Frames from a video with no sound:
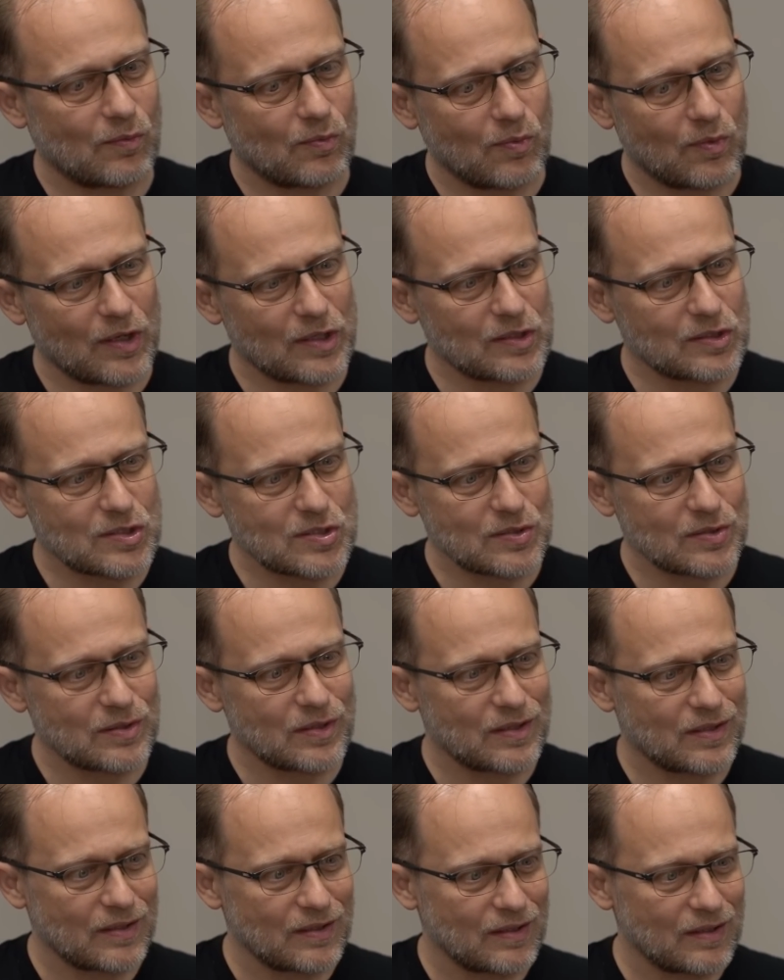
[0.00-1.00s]
what
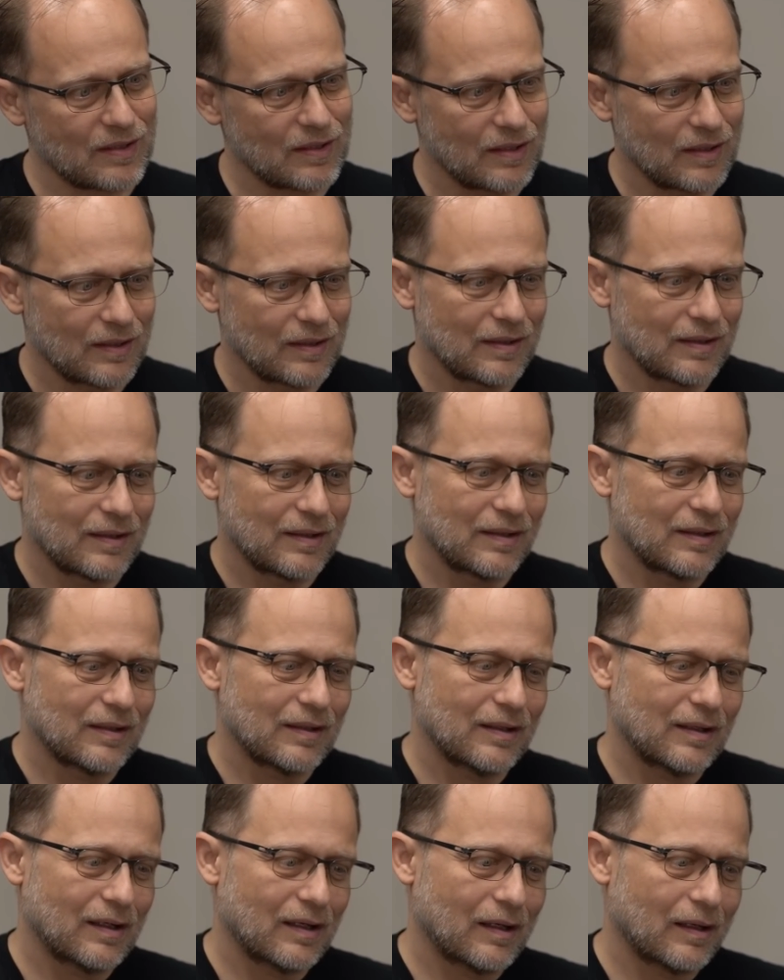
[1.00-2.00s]
should the
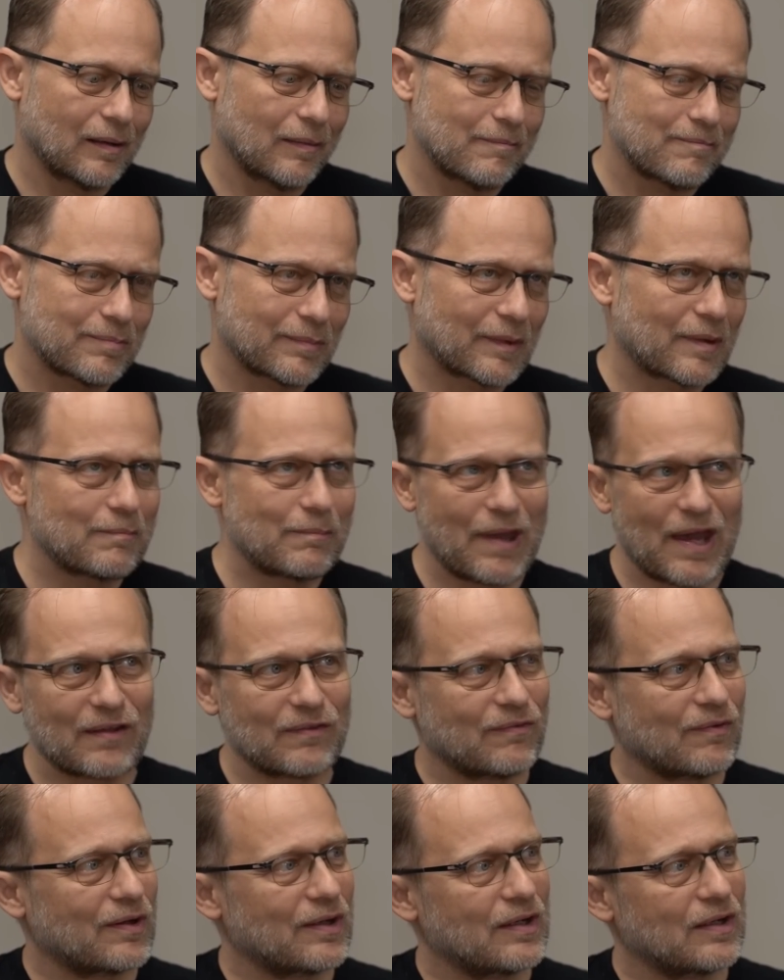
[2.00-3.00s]

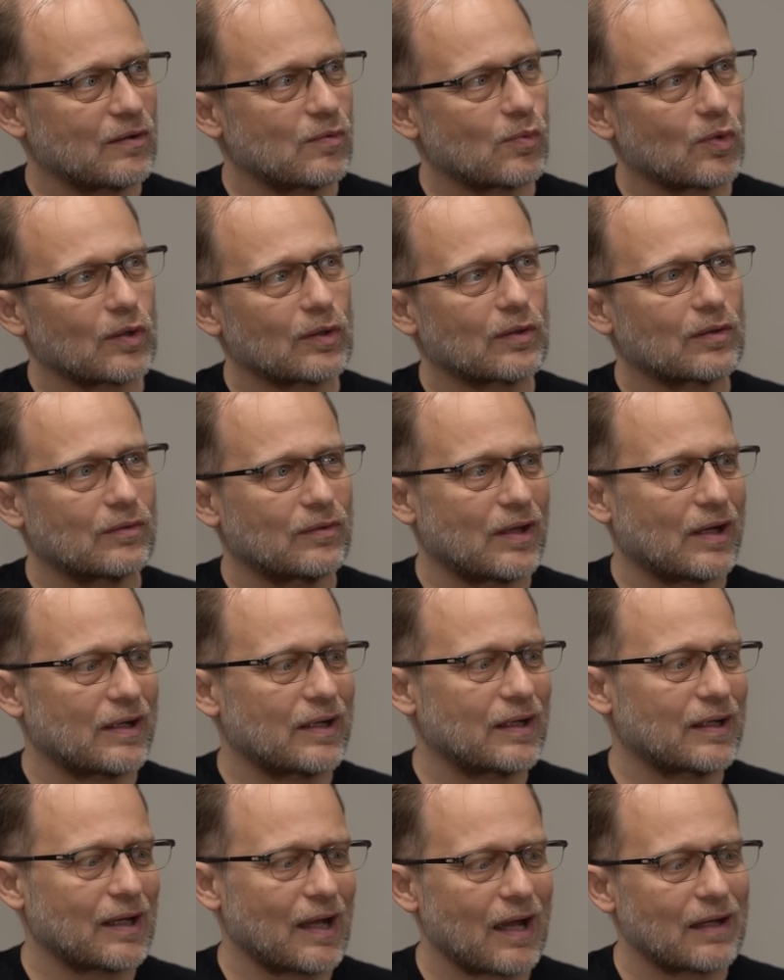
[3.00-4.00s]
pathfinding work
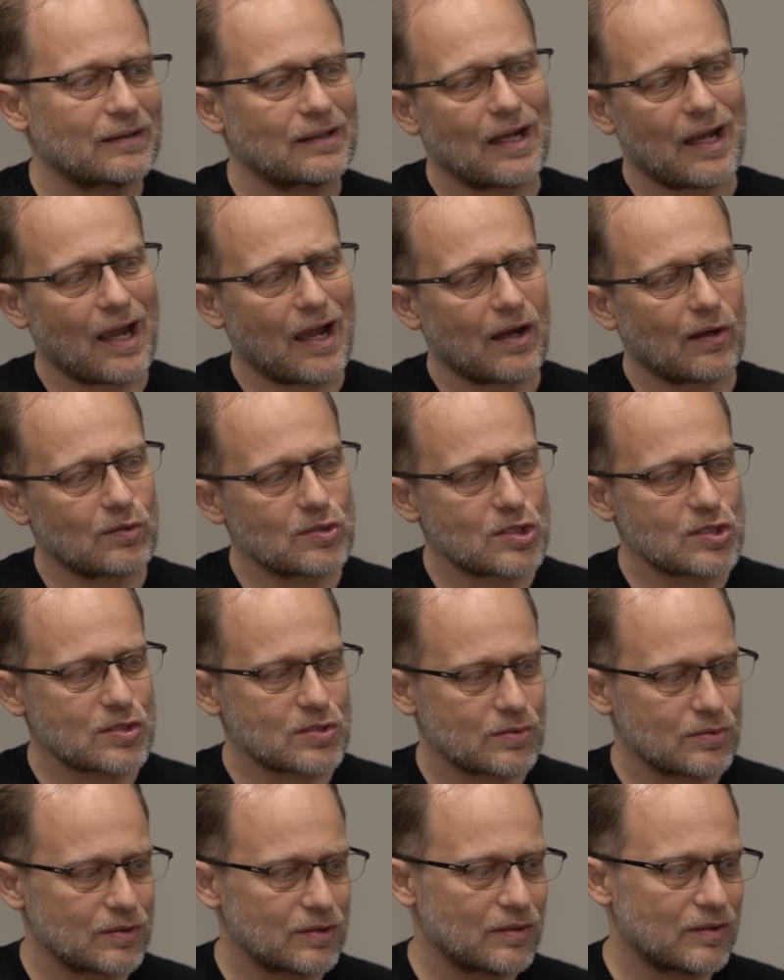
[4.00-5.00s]
like, how
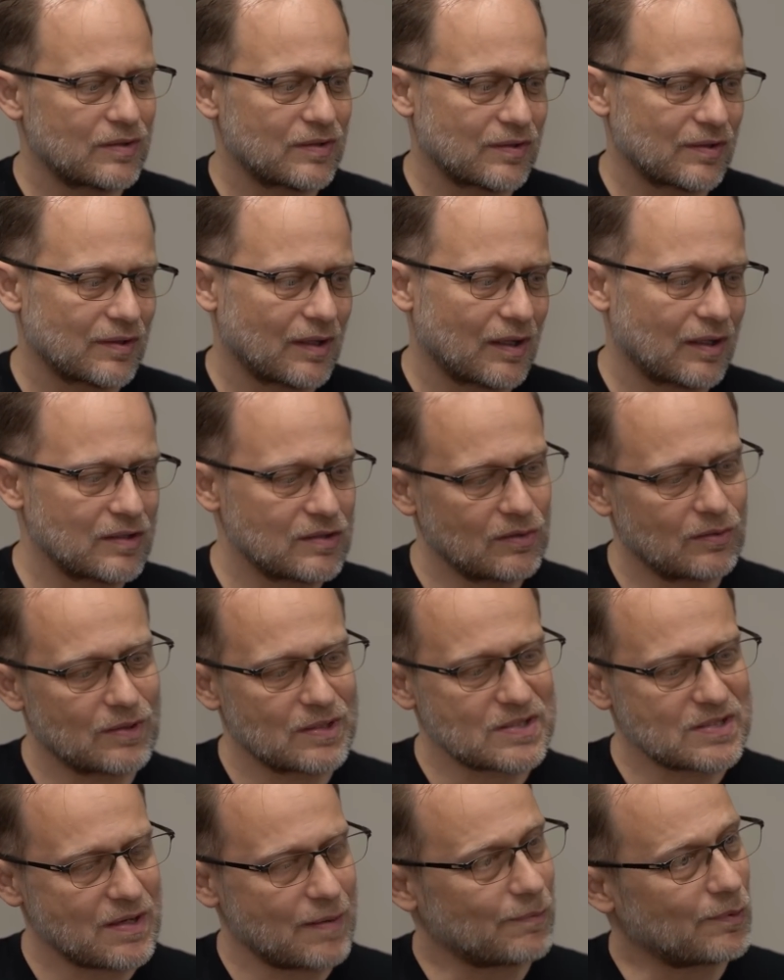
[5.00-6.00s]
should
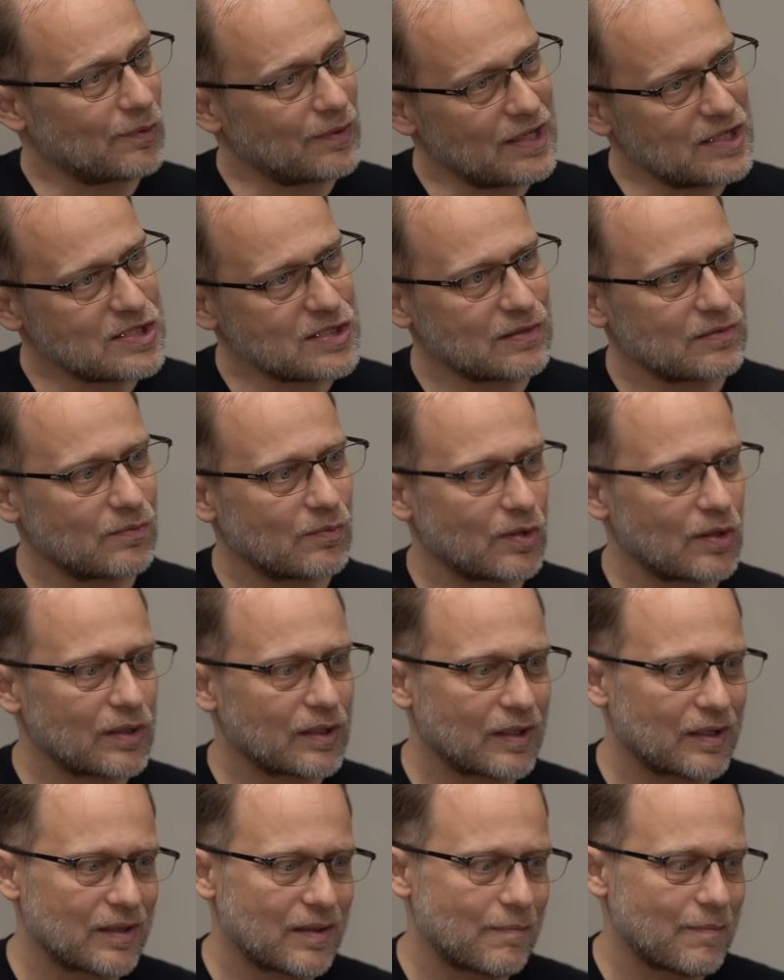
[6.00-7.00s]
unit separation
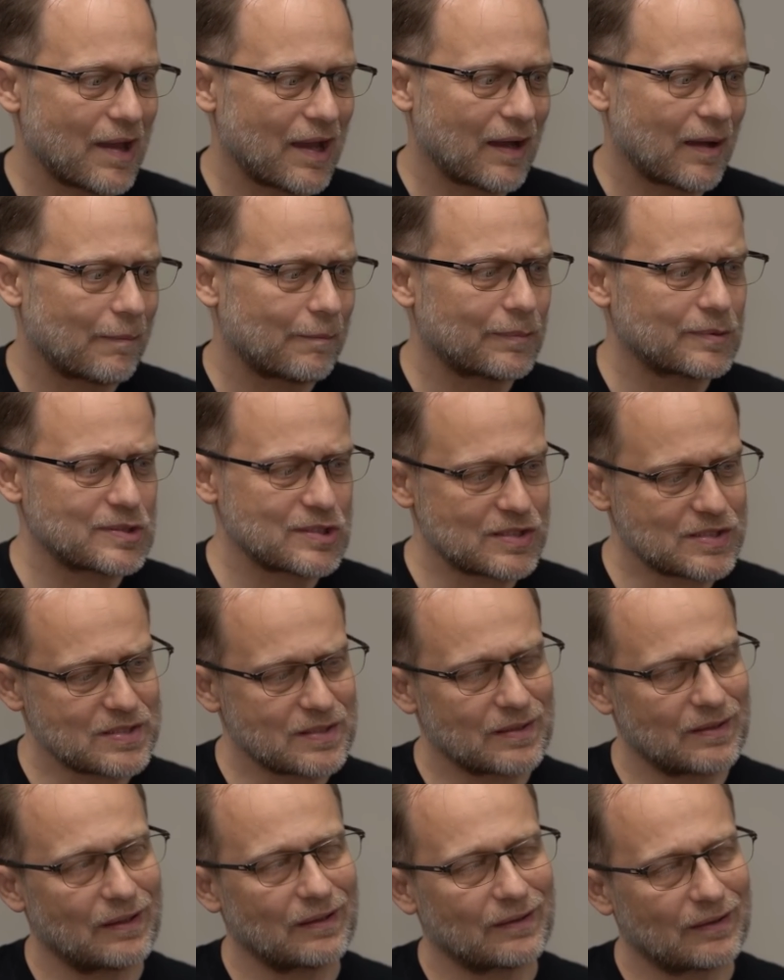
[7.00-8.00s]
work on the map,
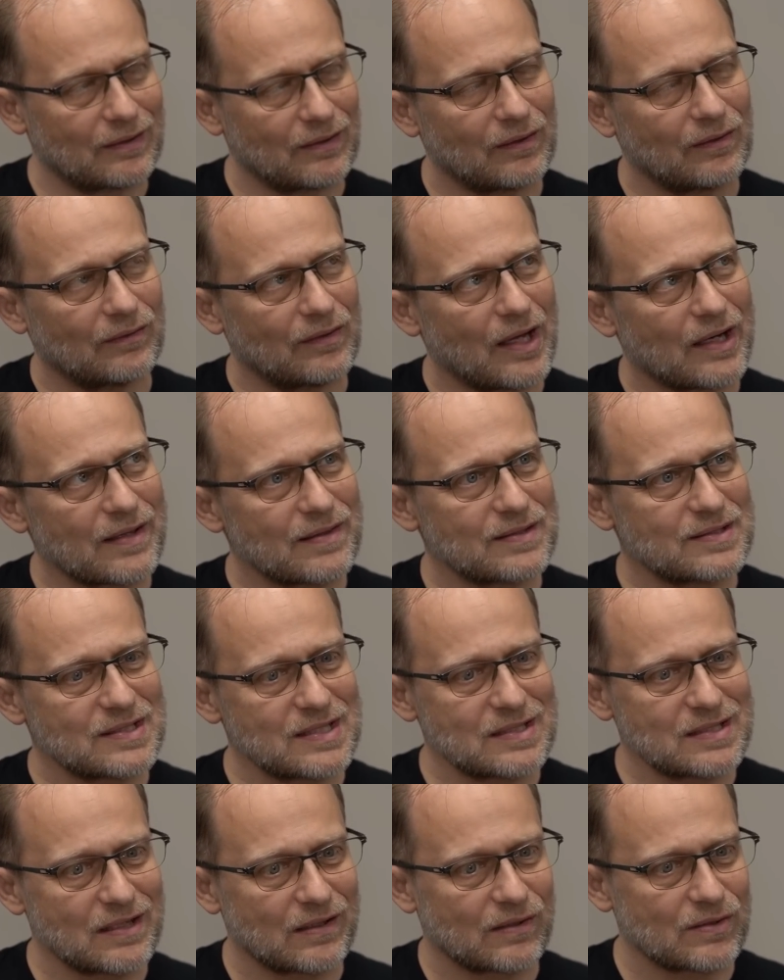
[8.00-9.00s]
just a lot of the
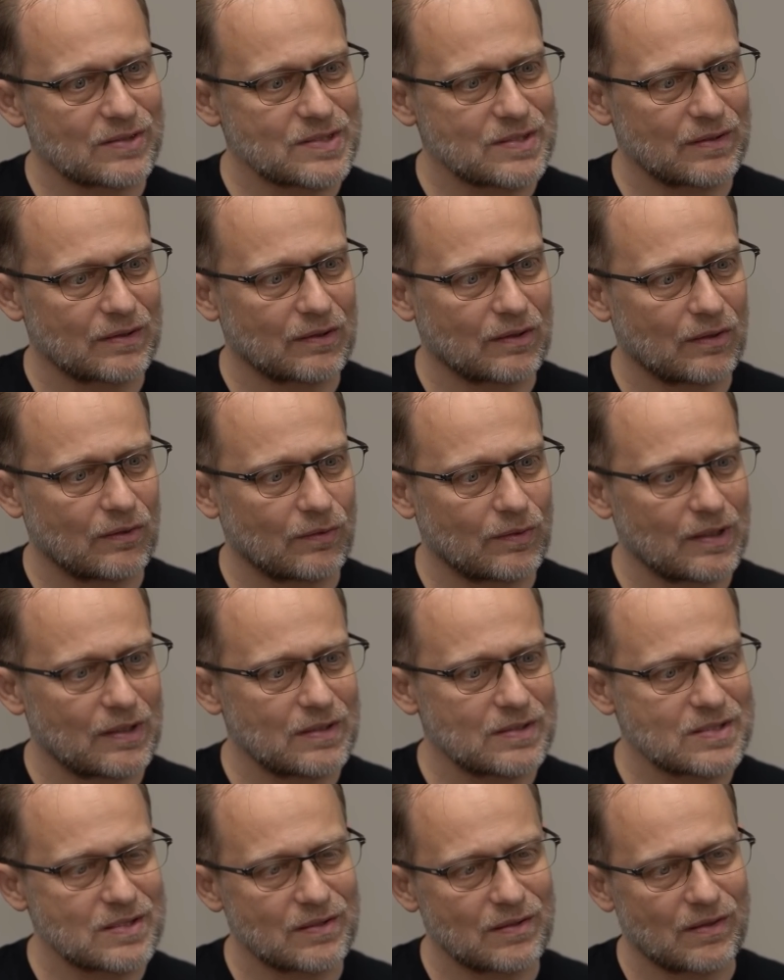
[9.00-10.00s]
details that go
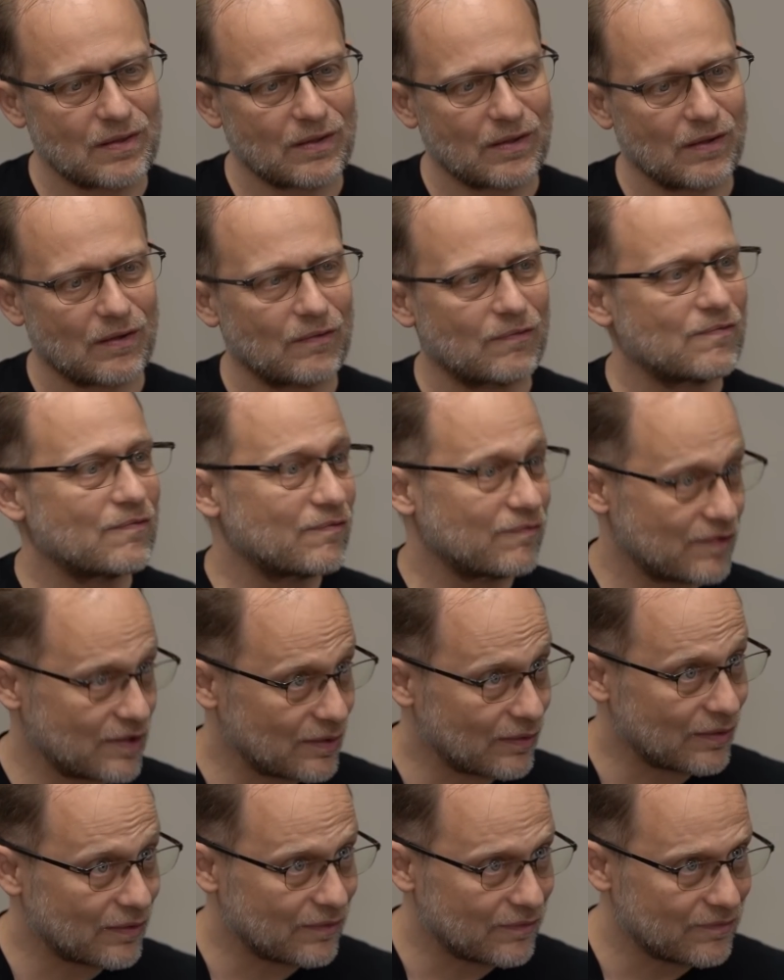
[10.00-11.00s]
into the
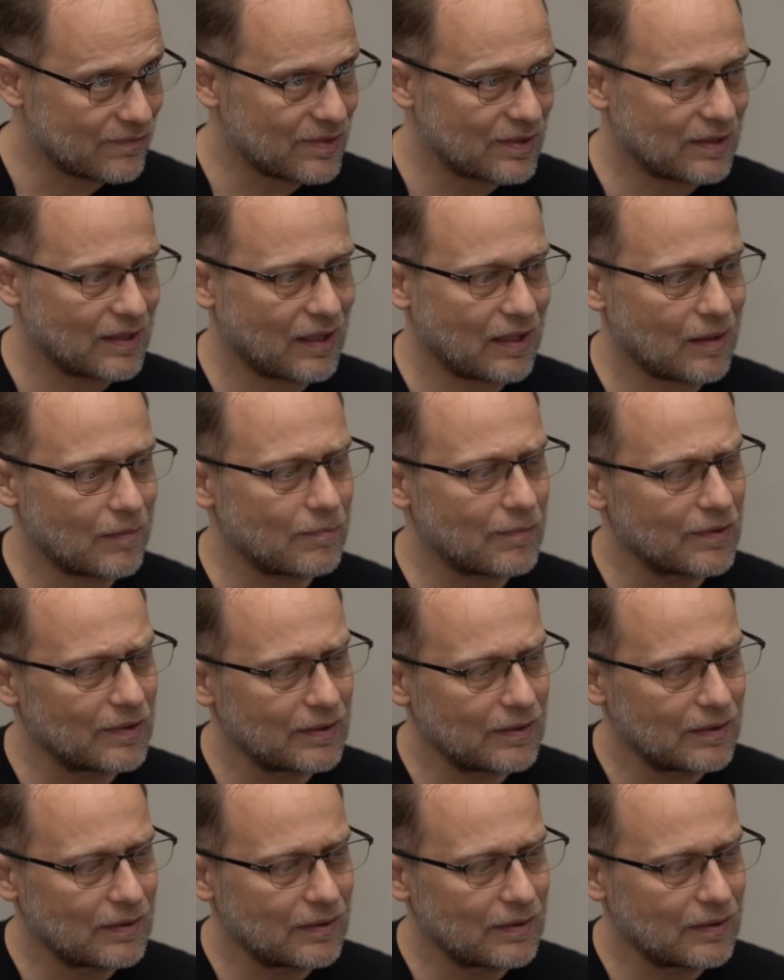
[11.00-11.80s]
feel of the game.